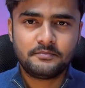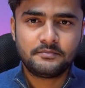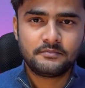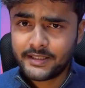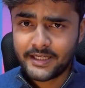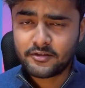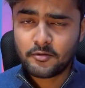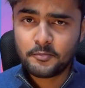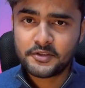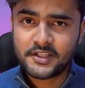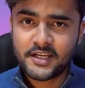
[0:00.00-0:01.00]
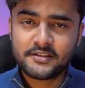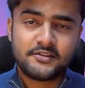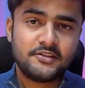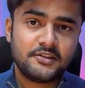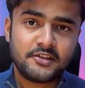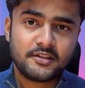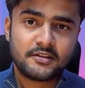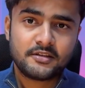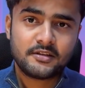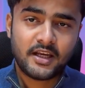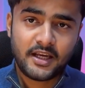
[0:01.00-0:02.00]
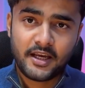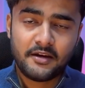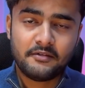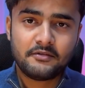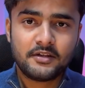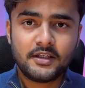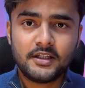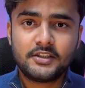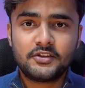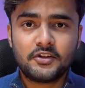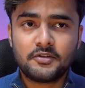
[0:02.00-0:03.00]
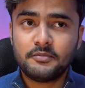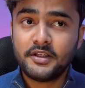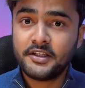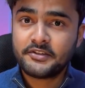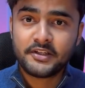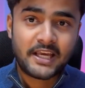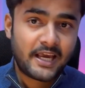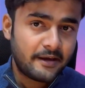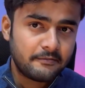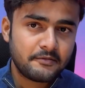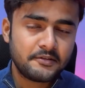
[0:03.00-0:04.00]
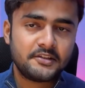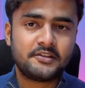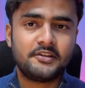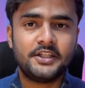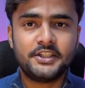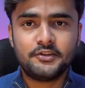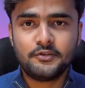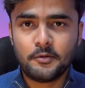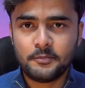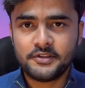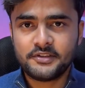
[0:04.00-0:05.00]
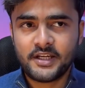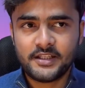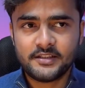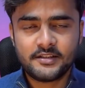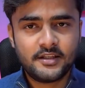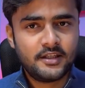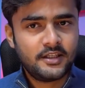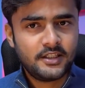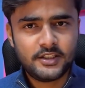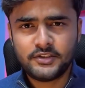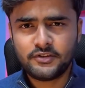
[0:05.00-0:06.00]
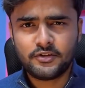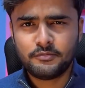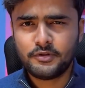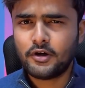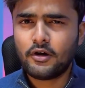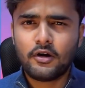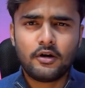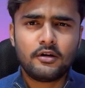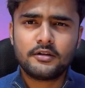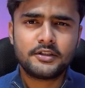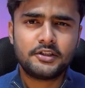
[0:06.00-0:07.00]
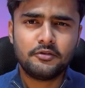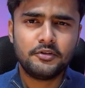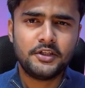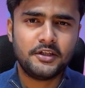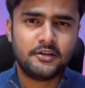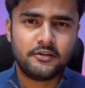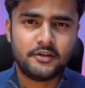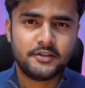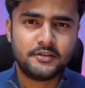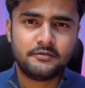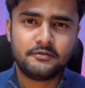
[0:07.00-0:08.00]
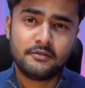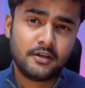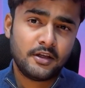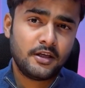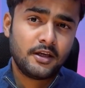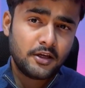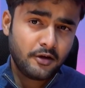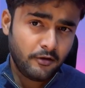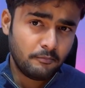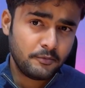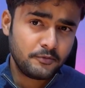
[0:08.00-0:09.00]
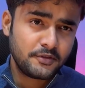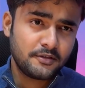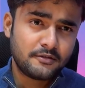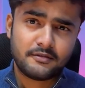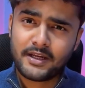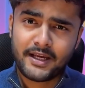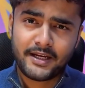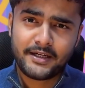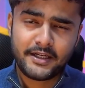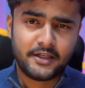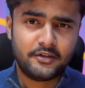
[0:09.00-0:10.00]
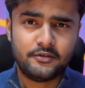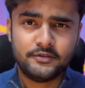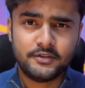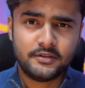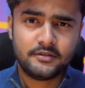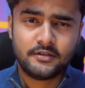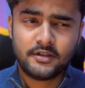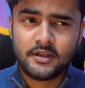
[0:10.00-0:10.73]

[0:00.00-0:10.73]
That computer science degree I have, it taught me literally everything related to computer science. It taught me all the theoretical knowledge of computer and technology.